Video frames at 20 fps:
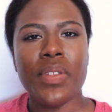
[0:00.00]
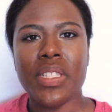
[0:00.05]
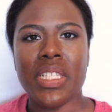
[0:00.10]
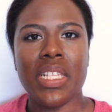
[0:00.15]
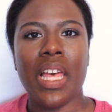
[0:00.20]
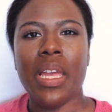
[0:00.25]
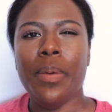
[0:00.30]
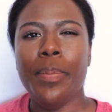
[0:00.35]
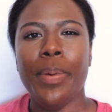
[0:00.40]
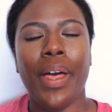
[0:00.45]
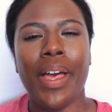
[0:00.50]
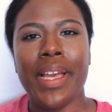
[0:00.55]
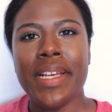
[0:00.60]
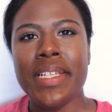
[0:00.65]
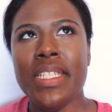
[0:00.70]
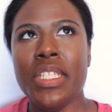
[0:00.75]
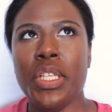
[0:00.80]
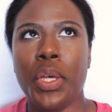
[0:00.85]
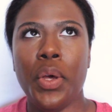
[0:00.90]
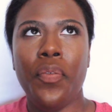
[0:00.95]
if it's a light peel, I
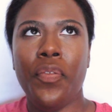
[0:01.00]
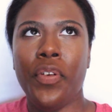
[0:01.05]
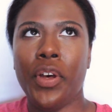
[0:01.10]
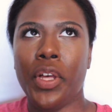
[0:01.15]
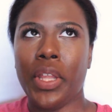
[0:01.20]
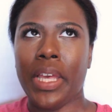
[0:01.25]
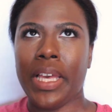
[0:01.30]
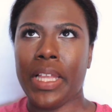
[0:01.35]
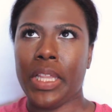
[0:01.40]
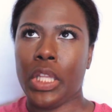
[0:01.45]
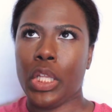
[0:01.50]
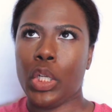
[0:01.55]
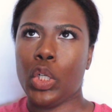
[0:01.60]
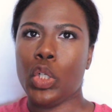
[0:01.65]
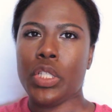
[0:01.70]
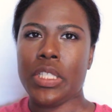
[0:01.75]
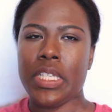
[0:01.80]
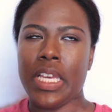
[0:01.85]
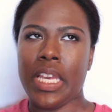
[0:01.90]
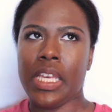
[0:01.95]
still feel like a
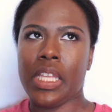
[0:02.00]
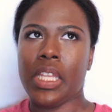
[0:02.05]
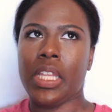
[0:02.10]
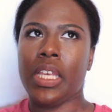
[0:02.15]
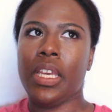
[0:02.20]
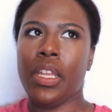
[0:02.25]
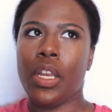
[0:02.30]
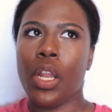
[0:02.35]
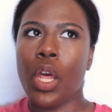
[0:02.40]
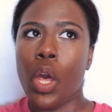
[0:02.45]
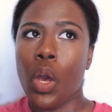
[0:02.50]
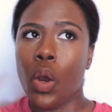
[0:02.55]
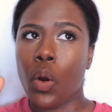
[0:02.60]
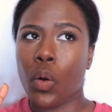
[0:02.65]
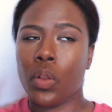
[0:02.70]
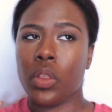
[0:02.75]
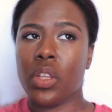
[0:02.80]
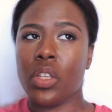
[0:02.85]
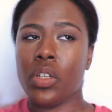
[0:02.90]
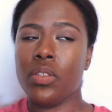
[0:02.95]
little tingling
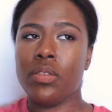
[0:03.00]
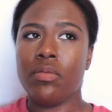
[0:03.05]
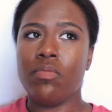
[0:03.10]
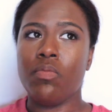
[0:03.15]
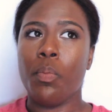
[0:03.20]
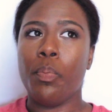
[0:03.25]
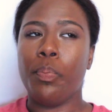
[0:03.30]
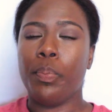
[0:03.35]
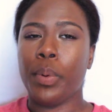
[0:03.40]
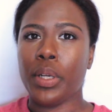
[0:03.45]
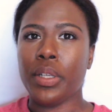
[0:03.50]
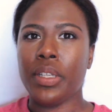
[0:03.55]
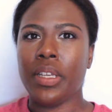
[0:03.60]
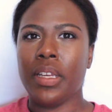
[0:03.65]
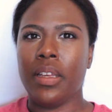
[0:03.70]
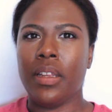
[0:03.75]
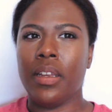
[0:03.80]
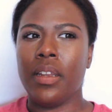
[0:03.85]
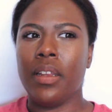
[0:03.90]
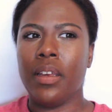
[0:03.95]
or a little
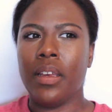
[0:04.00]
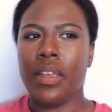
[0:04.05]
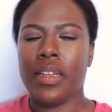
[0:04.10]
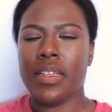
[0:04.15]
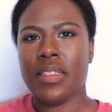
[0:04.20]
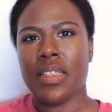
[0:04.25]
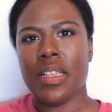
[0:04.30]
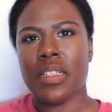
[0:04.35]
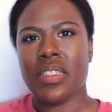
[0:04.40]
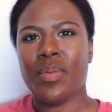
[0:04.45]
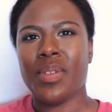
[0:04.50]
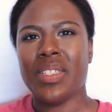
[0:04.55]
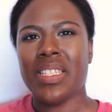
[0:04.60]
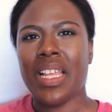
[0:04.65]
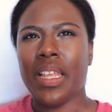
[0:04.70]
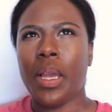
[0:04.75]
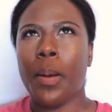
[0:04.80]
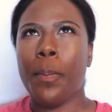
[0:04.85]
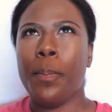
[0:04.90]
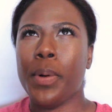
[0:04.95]
burning in a sense. But it's
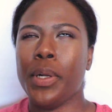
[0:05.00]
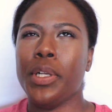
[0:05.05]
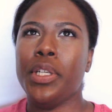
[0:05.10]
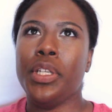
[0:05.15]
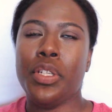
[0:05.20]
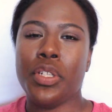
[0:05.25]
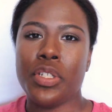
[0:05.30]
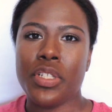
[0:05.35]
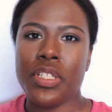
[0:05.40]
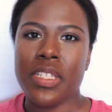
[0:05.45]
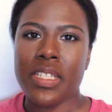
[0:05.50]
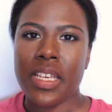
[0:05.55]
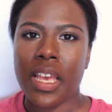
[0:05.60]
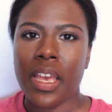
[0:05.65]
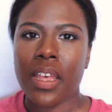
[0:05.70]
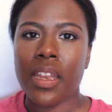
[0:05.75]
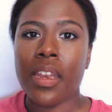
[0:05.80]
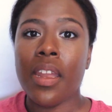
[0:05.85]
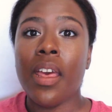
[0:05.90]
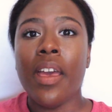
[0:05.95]
not like burning your
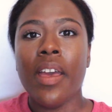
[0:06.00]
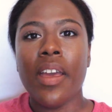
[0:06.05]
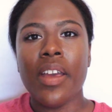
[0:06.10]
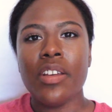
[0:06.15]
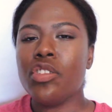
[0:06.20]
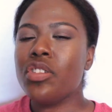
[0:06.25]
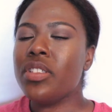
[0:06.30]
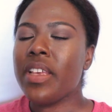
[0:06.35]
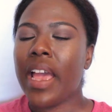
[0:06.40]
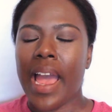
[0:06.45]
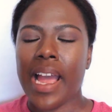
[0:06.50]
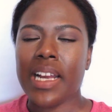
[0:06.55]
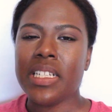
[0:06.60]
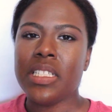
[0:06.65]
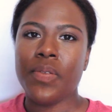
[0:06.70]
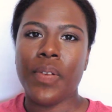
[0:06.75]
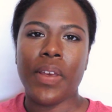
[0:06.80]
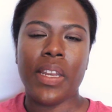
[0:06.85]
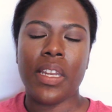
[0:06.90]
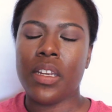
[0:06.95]
skin. It's just
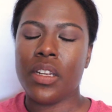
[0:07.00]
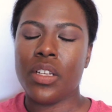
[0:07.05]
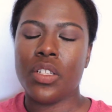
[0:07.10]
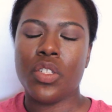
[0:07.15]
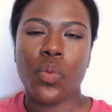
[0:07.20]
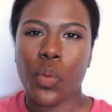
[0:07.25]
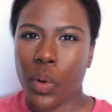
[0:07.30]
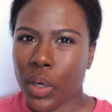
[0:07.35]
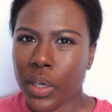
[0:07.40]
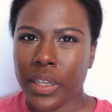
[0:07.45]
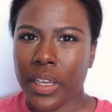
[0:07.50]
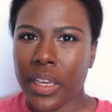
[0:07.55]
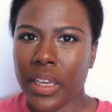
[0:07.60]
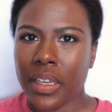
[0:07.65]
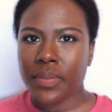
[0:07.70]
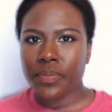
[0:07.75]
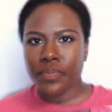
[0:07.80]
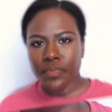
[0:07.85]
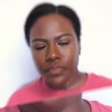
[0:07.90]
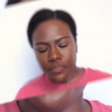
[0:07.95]
activating and it's
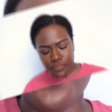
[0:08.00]
working.